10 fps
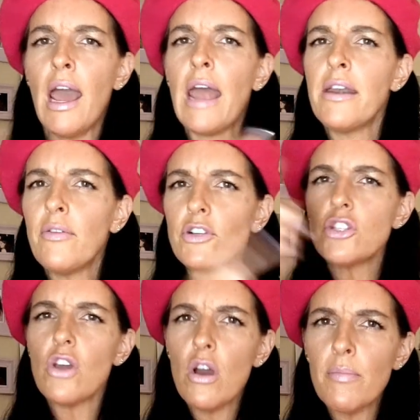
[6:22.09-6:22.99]
I never
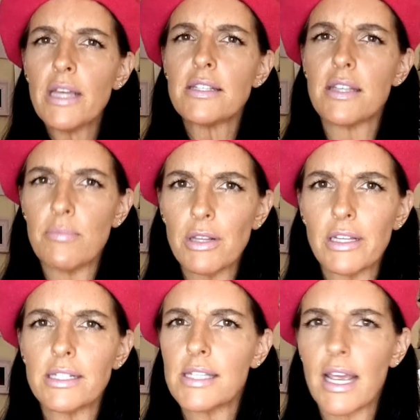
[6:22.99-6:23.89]
saw my
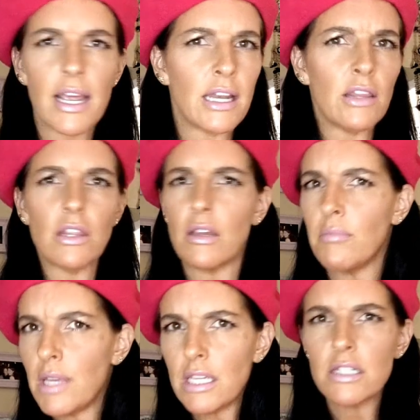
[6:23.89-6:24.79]
sibling say anything
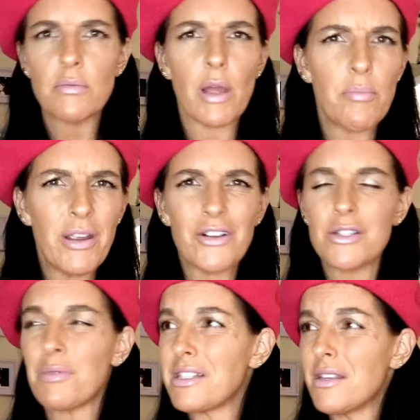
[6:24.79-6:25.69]
mean to my
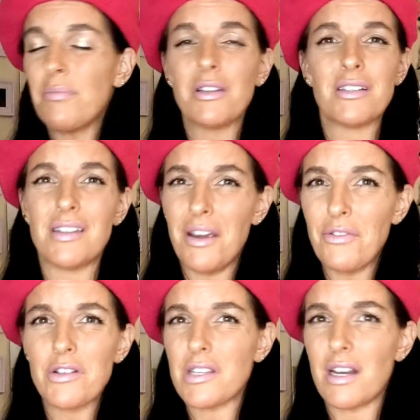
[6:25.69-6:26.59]
parents. My siblings
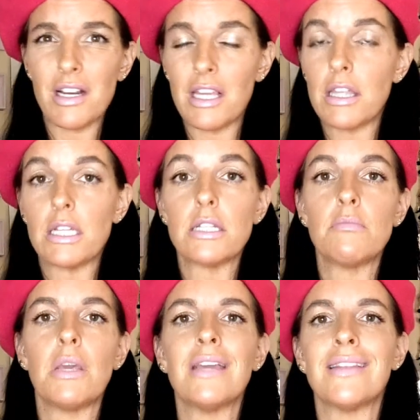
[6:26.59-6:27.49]
never said anything to
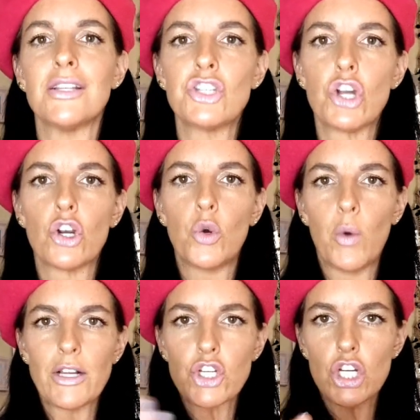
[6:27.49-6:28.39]
me, and they start
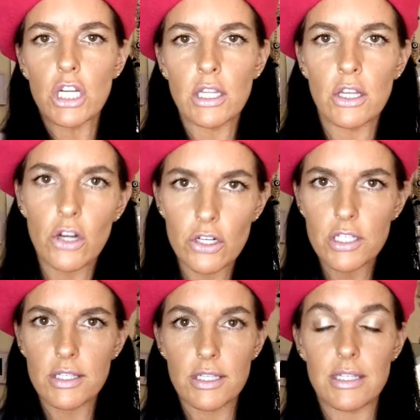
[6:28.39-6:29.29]
questioning the
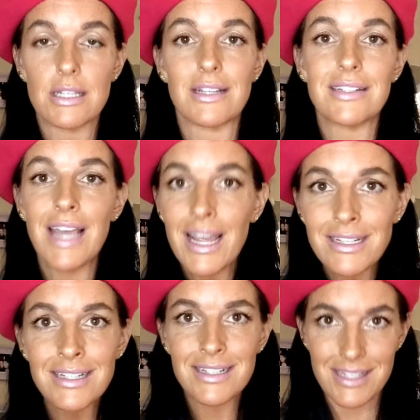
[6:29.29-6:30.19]
narcissistic
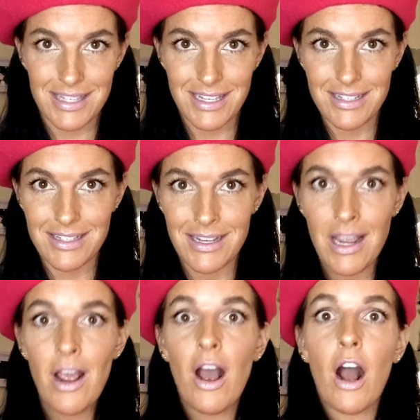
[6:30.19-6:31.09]
tendencies
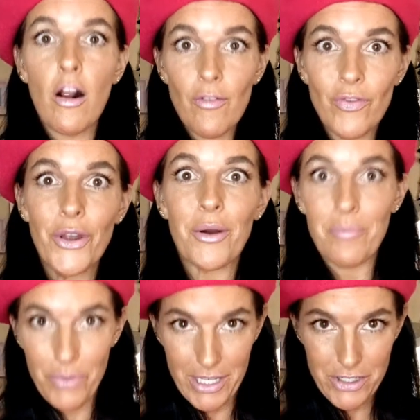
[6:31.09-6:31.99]

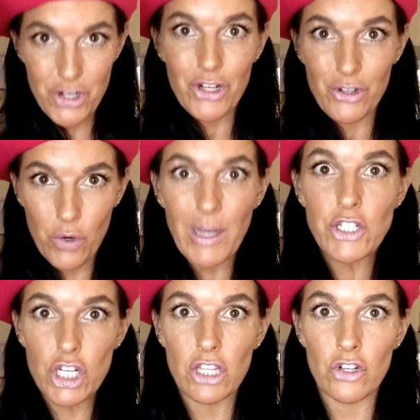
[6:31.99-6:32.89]
they start
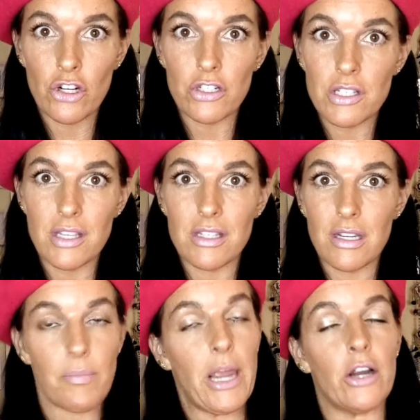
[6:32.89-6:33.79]
questioning their
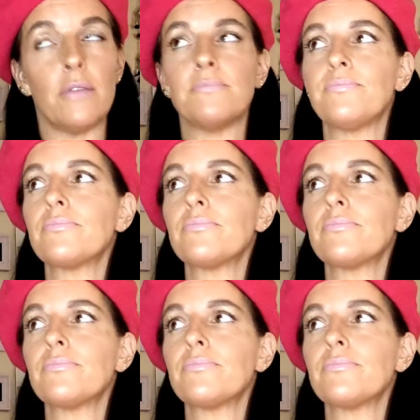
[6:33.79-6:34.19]
narcissistic parent.